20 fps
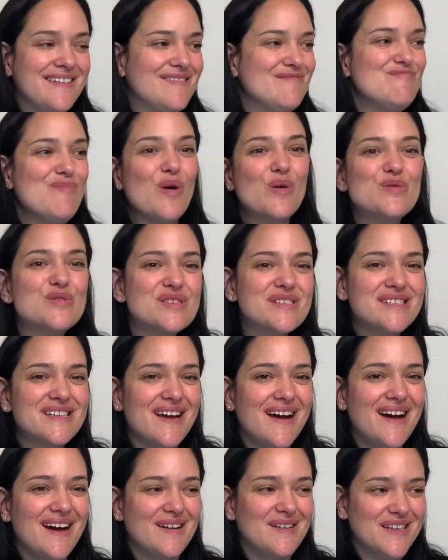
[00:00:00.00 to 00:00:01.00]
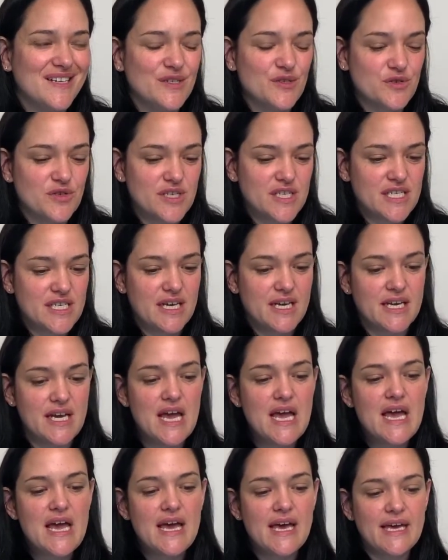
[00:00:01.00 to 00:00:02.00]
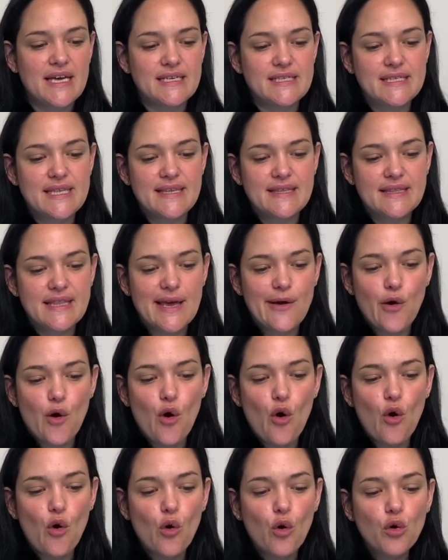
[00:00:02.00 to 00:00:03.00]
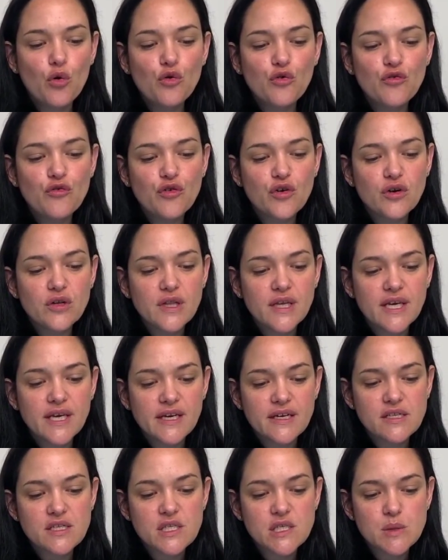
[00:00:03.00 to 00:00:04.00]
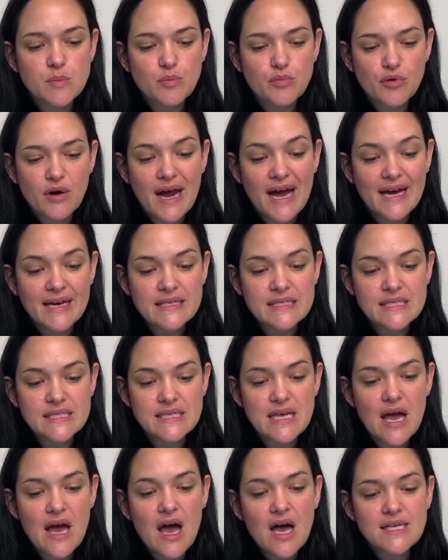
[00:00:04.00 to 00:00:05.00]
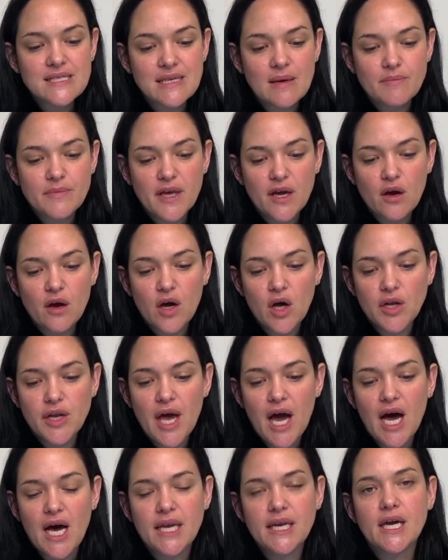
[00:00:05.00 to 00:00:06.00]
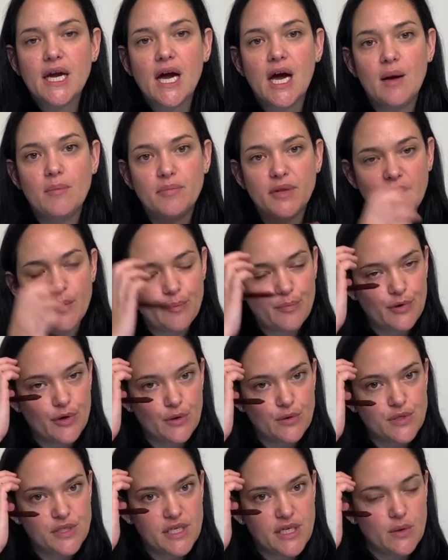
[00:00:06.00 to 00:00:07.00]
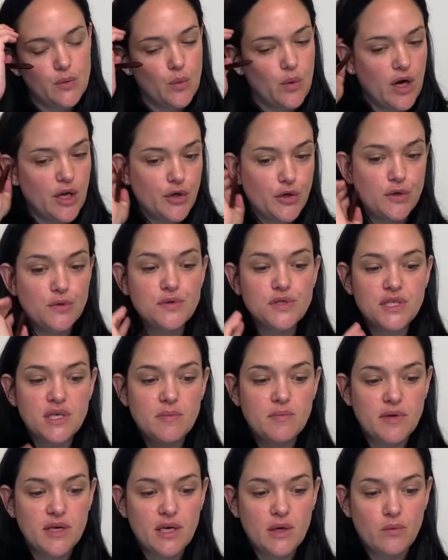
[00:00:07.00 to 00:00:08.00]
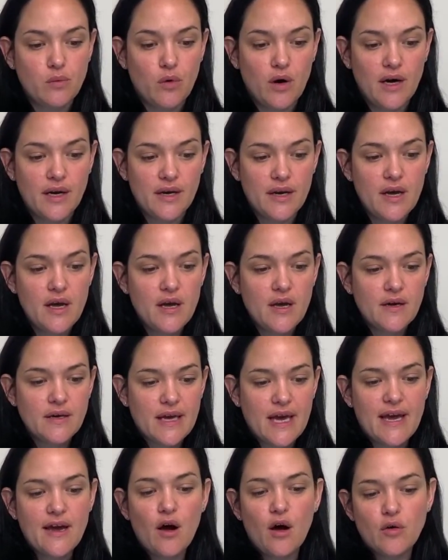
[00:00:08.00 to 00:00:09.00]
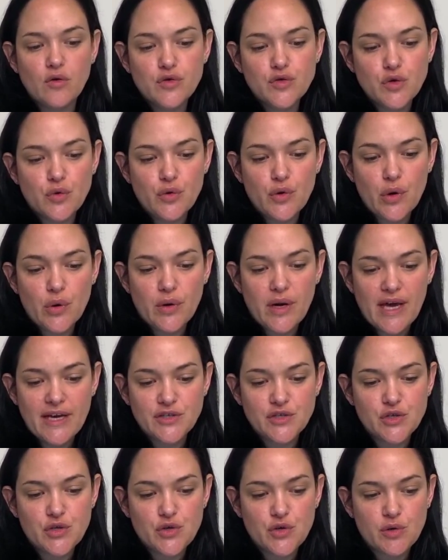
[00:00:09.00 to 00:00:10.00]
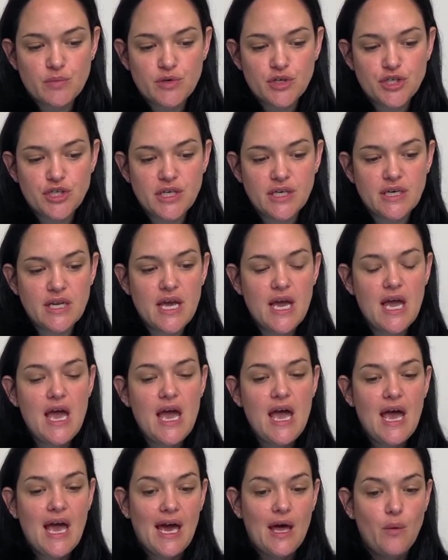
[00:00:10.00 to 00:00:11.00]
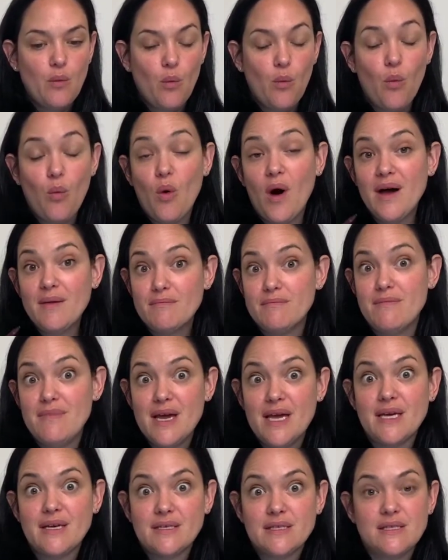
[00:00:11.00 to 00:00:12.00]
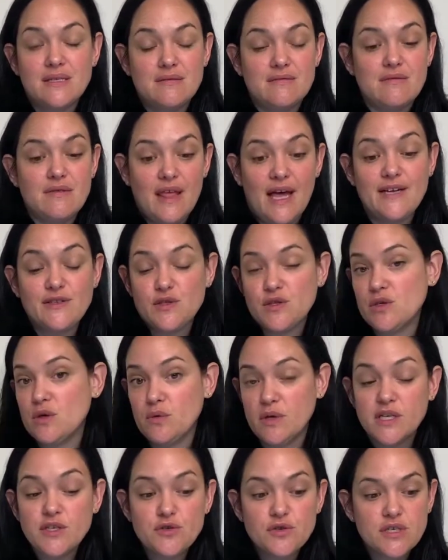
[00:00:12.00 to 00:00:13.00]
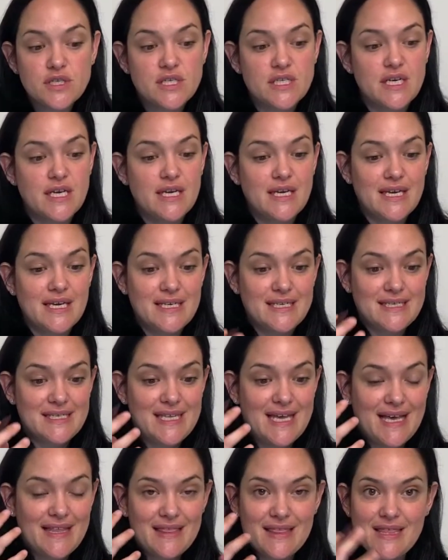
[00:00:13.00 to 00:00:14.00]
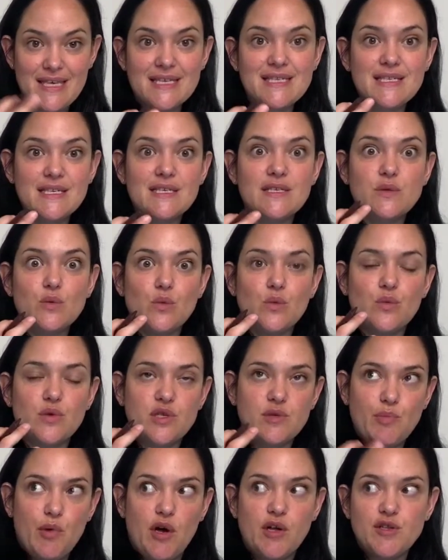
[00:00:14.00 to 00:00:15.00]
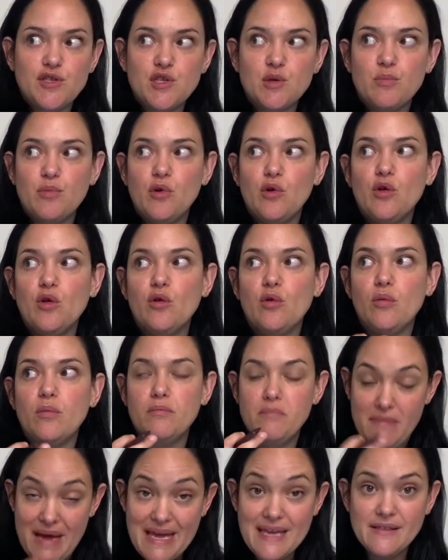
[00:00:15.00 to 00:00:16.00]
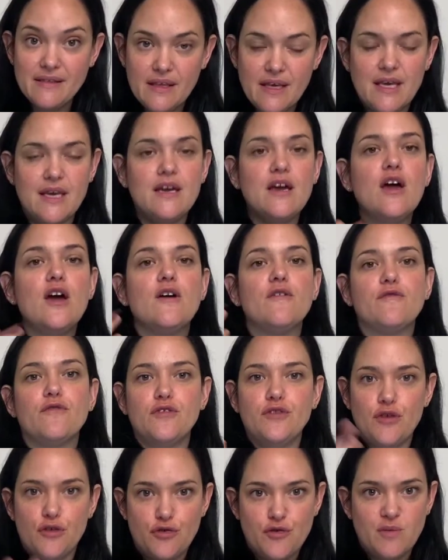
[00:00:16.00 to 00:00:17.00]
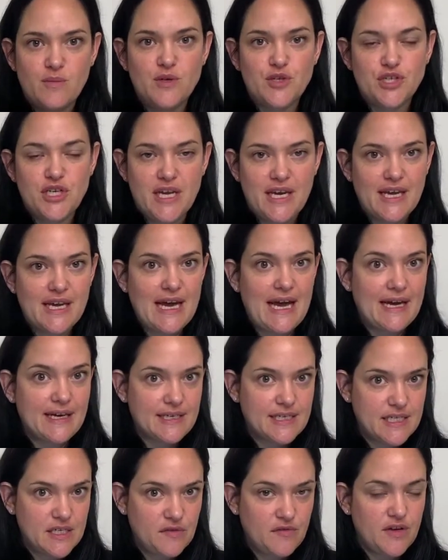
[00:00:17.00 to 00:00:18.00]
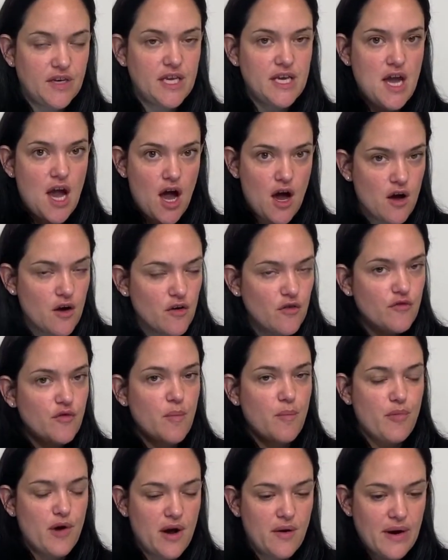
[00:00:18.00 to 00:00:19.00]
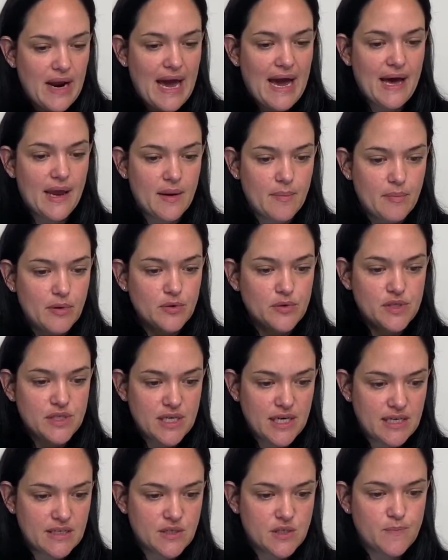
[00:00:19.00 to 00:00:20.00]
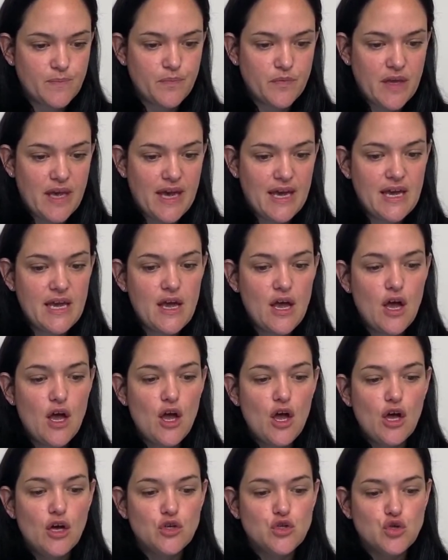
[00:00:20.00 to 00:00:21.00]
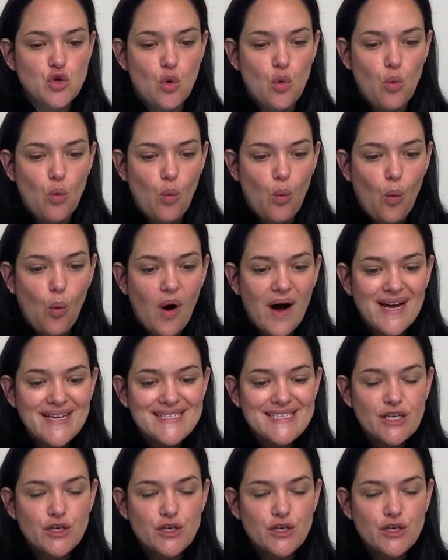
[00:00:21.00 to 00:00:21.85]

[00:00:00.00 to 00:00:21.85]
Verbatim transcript: most uh, interesting, is that they overly express something called uncoupling protein 1, UCP1, okay, also known as thermogenin. And what makes that so interesting is that this is responsible mainly for the thermogenic activity of brown adipocytes. Okay, so what